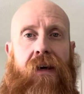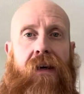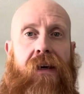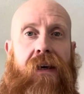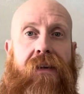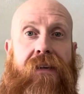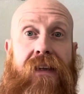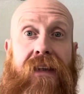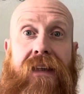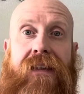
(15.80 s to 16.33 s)

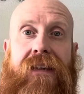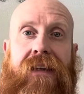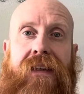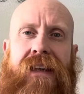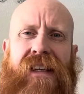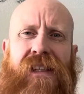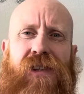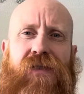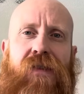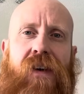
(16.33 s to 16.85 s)
deleted
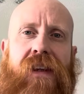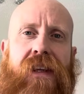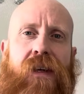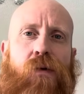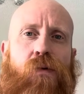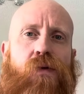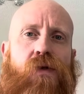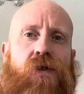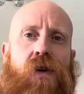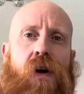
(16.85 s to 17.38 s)
his
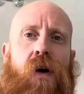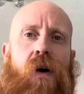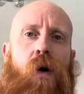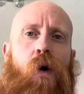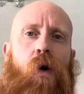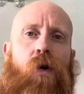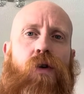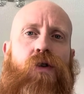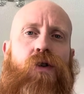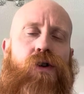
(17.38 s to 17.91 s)
videos
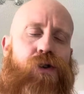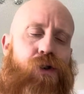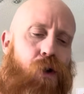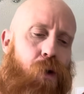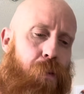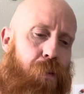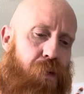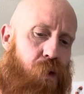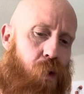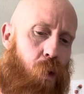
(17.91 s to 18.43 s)
on
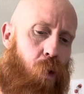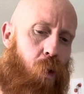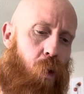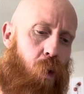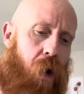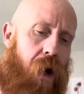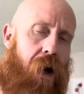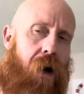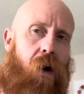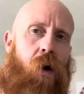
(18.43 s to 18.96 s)
YouTube.
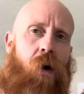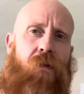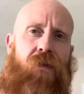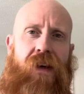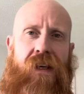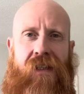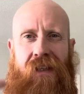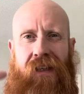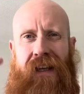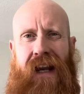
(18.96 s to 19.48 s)
So
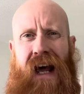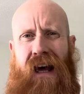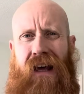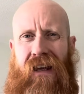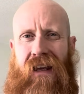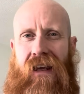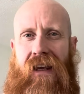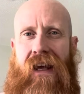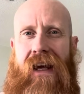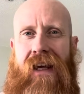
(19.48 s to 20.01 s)
obviously
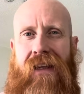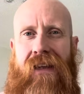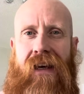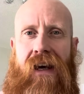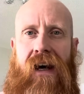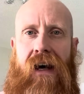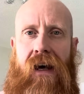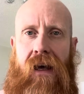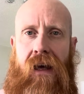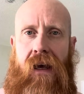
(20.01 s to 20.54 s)
that kind
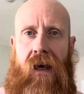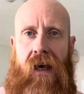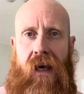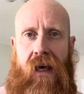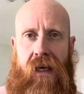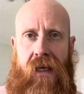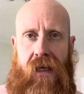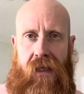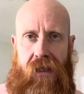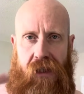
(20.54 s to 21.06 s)
of
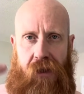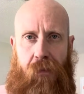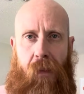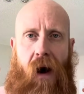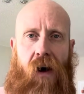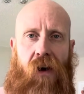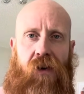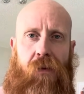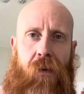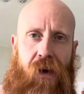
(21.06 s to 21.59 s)

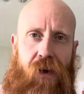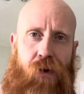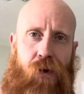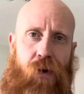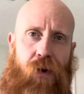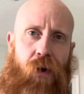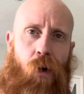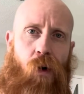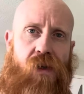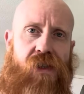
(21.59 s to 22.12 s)
sparked my
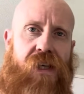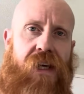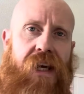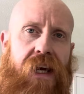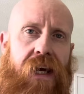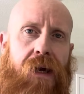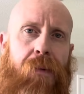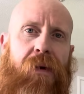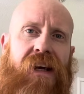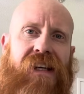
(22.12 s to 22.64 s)

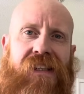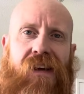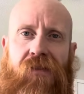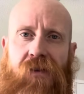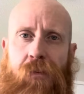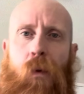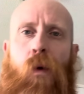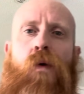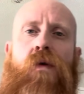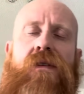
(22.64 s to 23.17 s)
curiosity, because I've
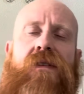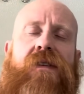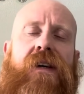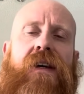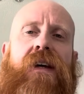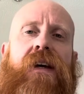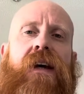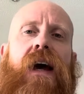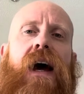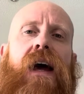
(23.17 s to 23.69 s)
spoken
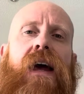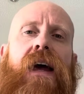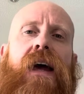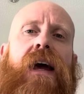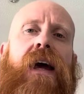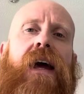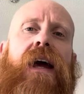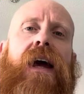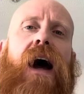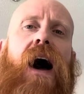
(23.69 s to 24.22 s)

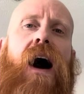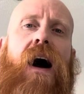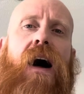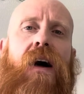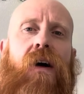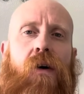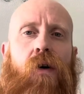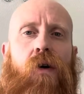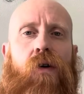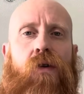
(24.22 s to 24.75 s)
to
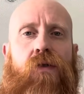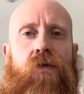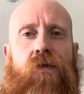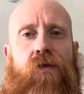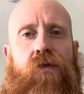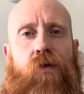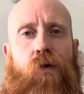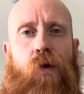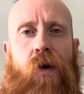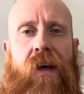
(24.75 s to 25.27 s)
Art on
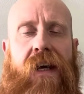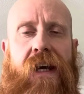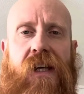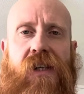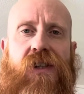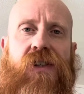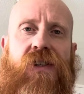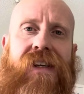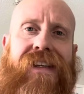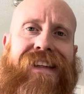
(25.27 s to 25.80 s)
2
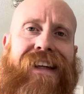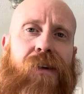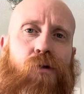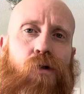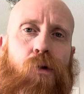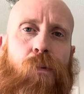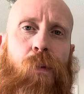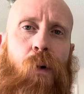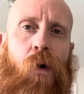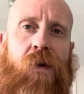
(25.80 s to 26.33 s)
occasions. I did
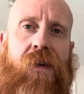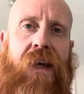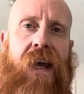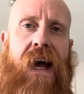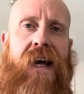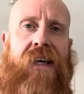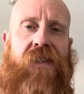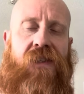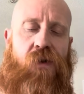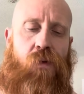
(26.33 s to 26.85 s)
2
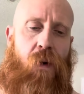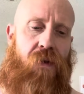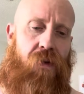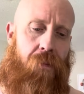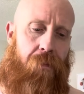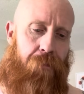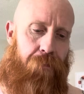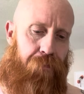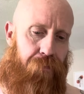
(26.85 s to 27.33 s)
podcasts with him,